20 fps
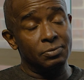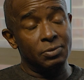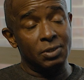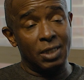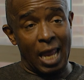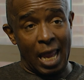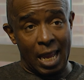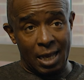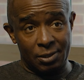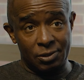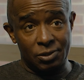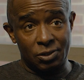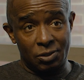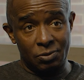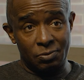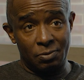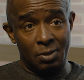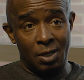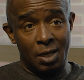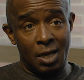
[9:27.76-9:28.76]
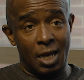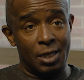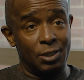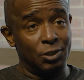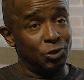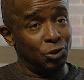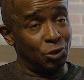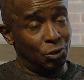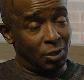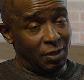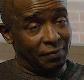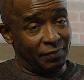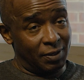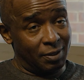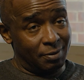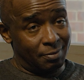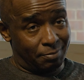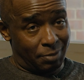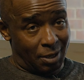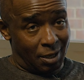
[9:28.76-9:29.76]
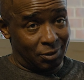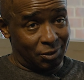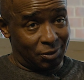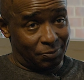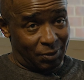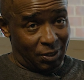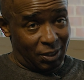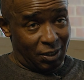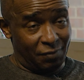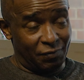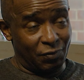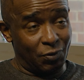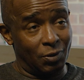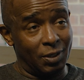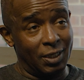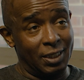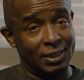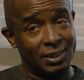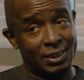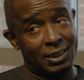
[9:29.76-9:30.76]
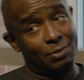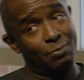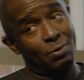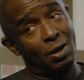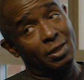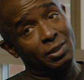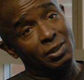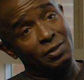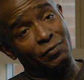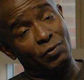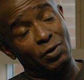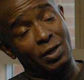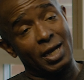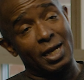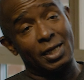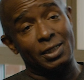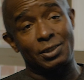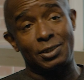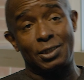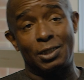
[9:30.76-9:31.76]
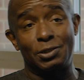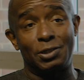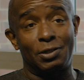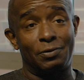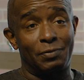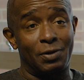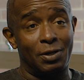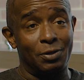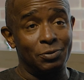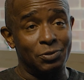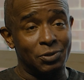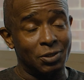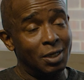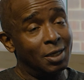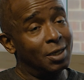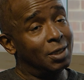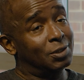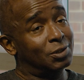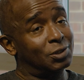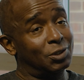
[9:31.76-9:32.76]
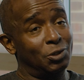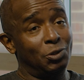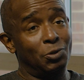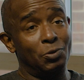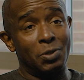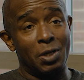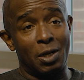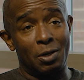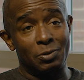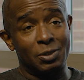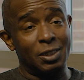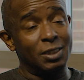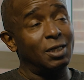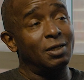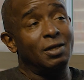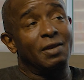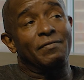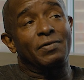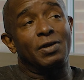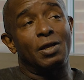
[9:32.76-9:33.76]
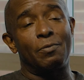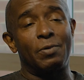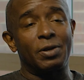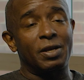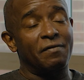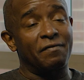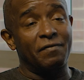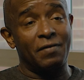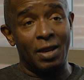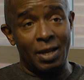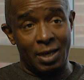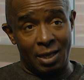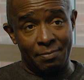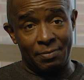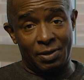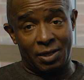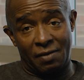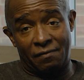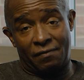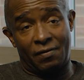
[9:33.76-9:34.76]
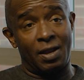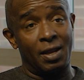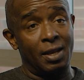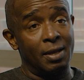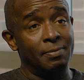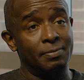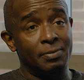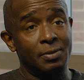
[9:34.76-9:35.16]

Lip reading: gangs. And as you live in Barnsbury, you've got EC1, you've got Caledonian Roads, so you know. They don't even know why they're fighting, but they fight.